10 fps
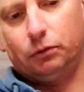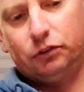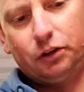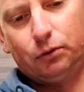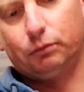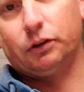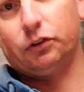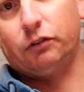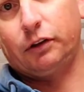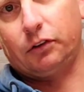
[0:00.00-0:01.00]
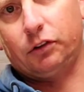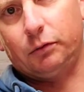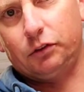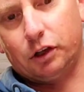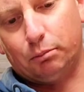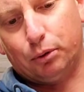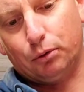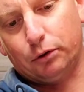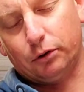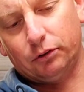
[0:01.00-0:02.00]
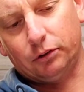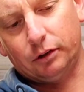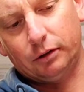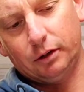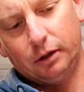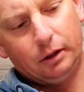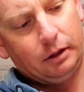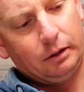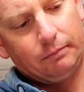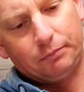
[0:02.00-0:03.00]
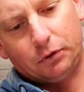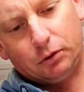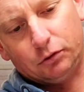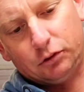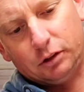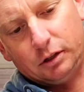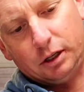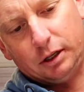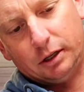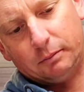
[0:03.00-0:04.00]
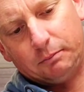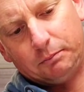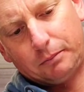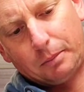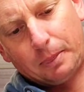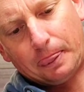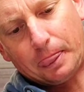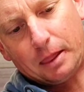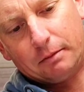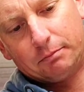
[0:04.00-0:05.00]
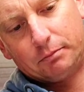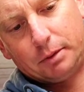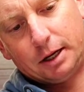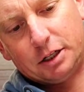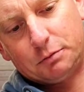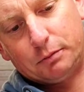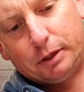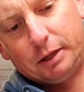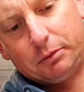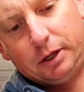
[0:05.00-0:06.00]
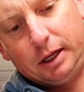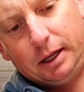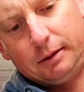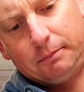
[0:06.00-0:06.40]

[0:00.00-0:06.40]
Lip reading: tilt it once I've gone. So I'm just going to pour it onto the parchment paper here.